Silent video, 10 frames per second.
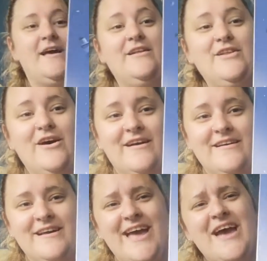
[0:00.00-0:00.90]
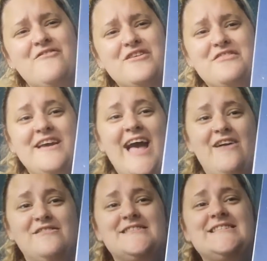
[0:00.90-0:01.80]
Look, everything
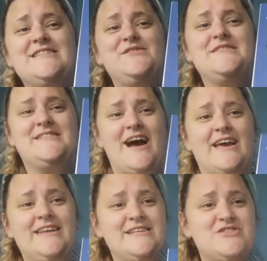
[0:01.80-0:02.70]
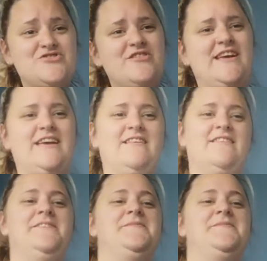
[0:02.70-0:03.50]
else is still stuck in his tree.